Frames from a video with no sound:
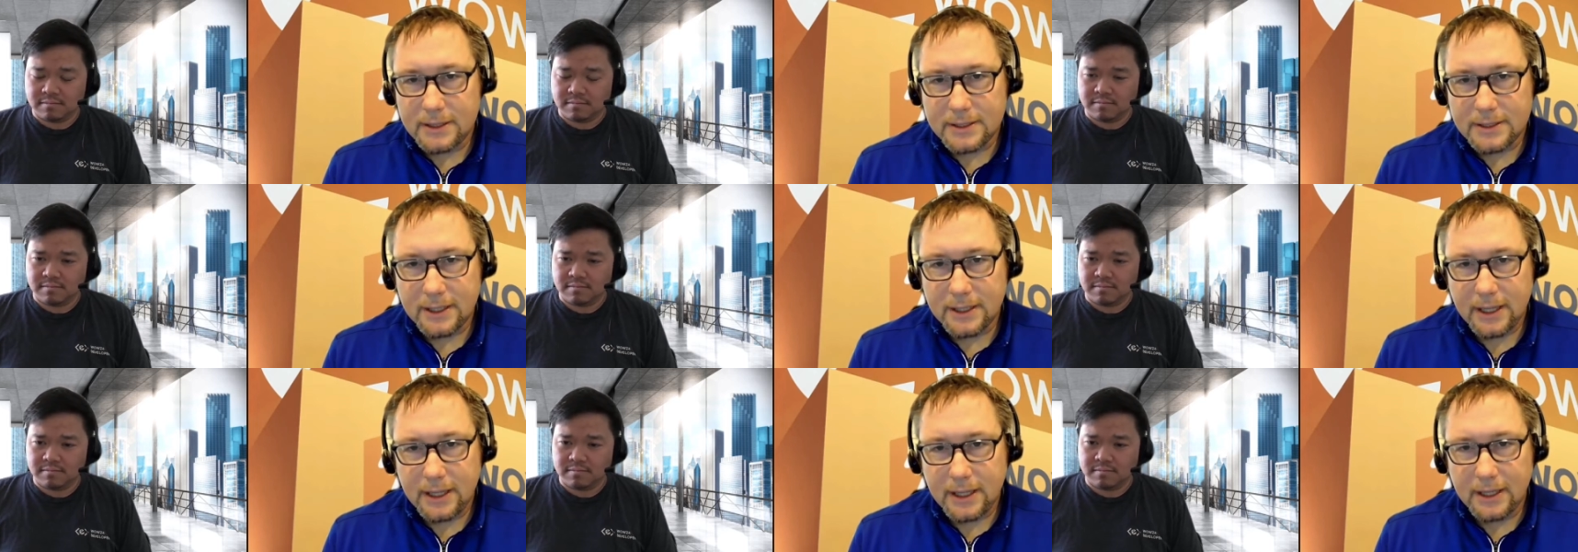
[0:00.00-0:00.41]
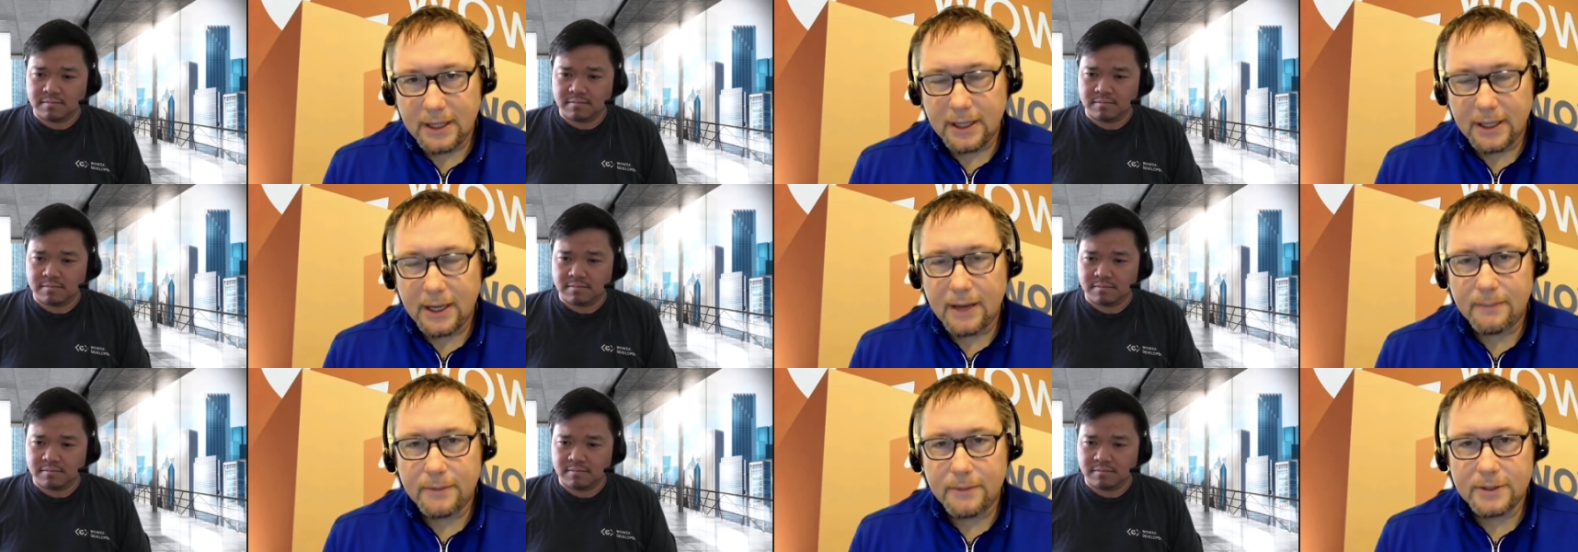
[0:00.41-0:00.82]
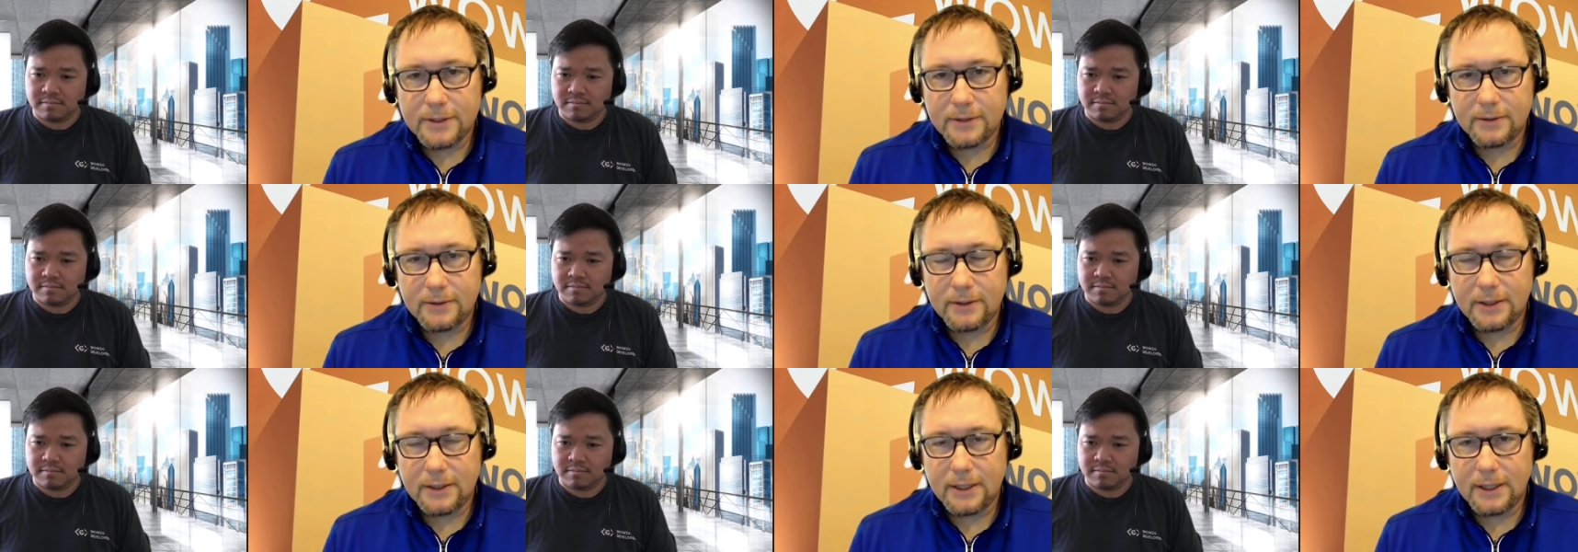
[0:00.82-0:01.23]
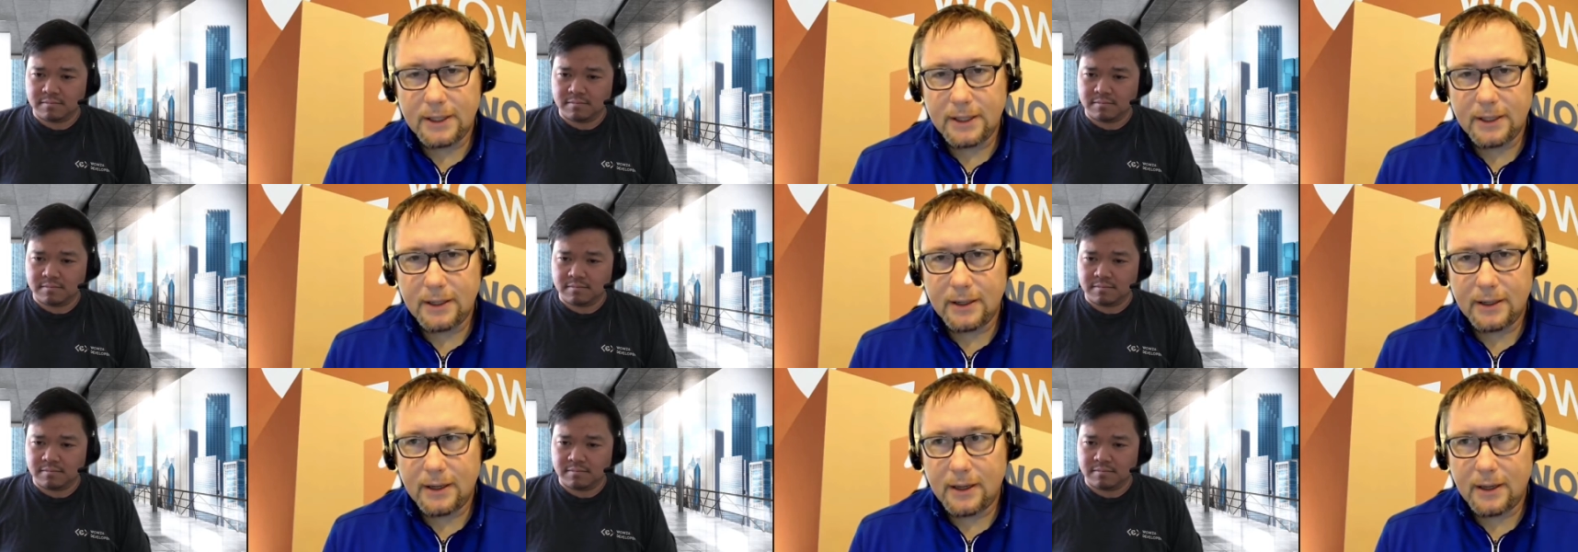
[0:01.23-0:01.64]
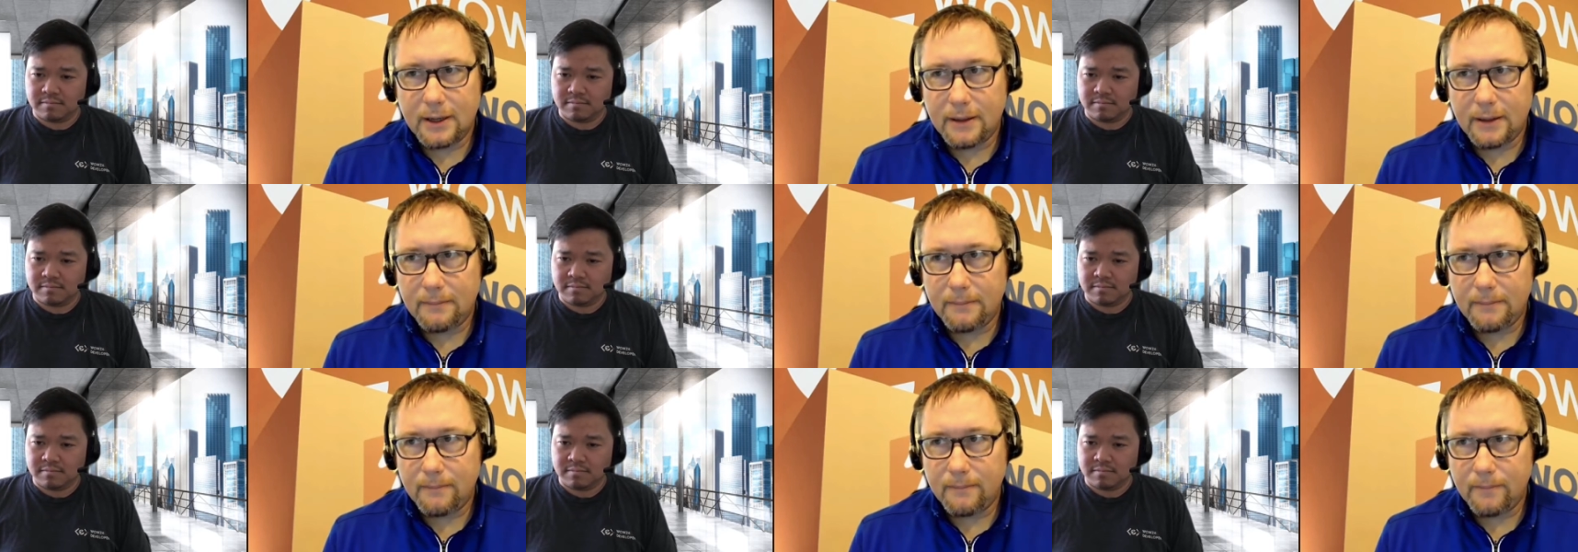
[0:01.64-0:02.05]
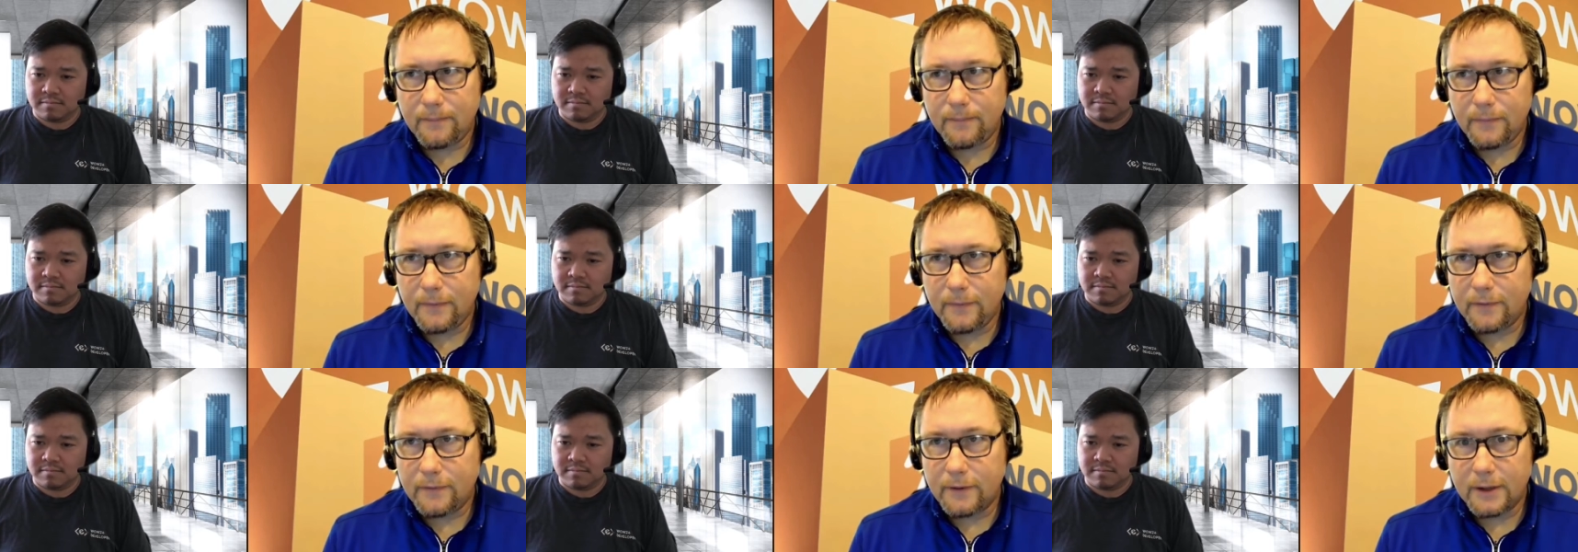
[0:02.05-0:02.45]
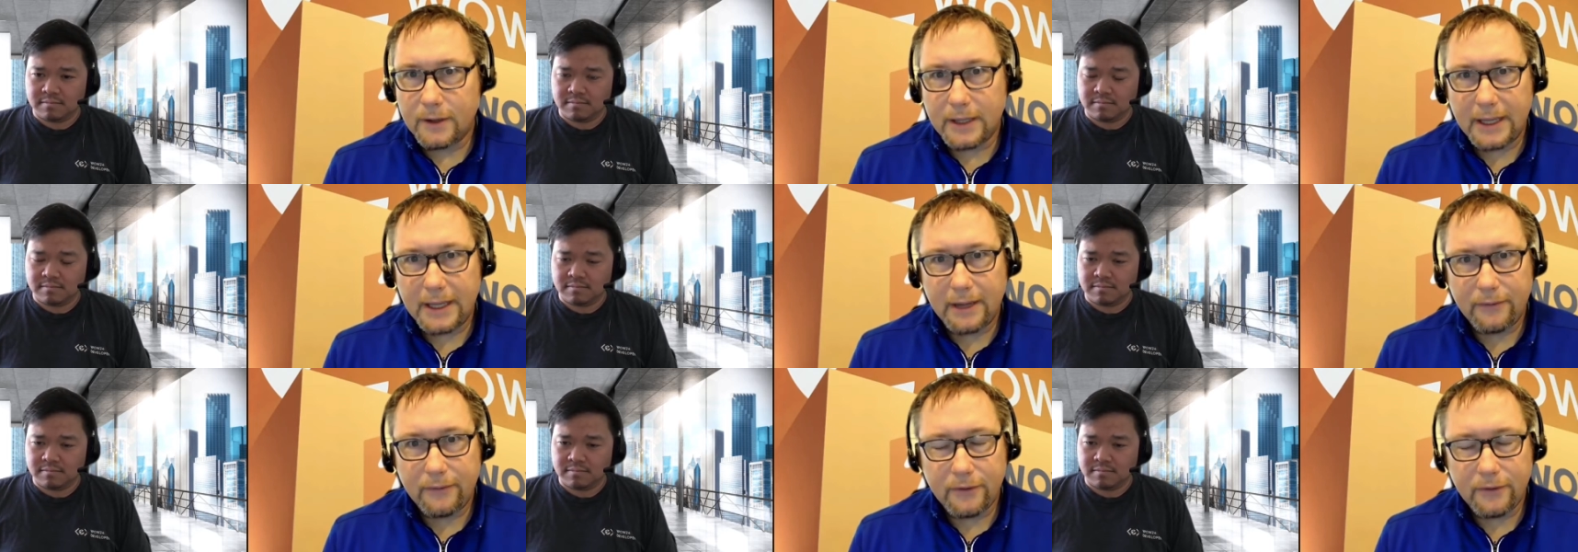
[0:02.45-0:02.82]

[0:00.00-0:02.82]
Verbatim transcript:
Speaker 1: scaling opportunity um, for cloud